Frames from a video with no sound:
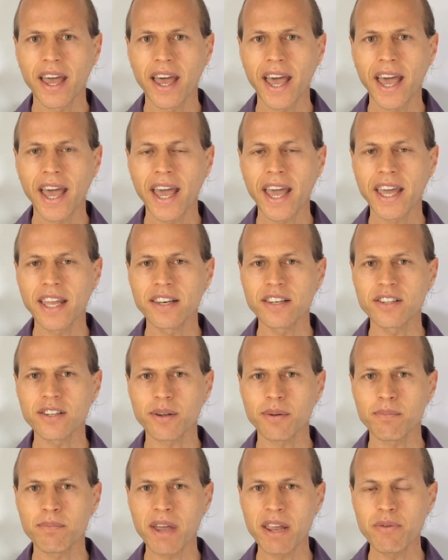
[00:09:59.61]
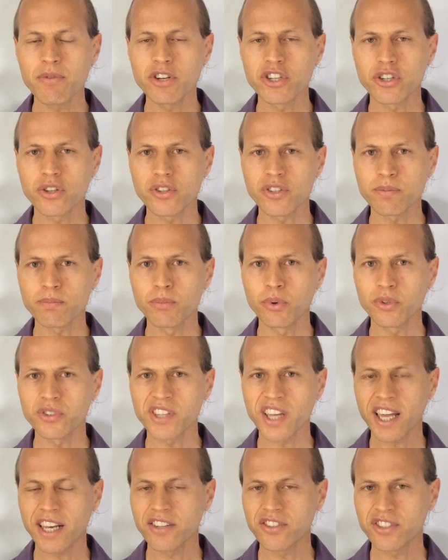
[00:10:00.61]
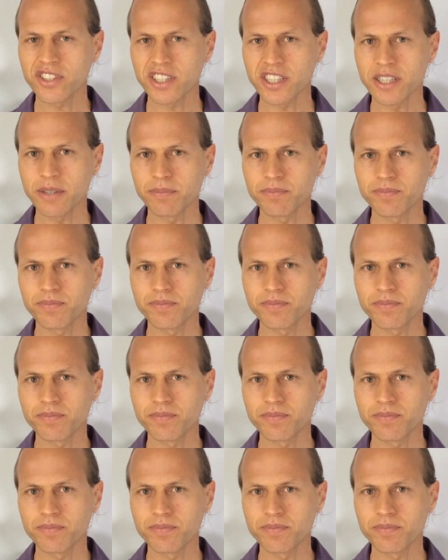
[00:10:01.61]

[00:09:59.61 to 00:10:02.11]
and may reduce mortality.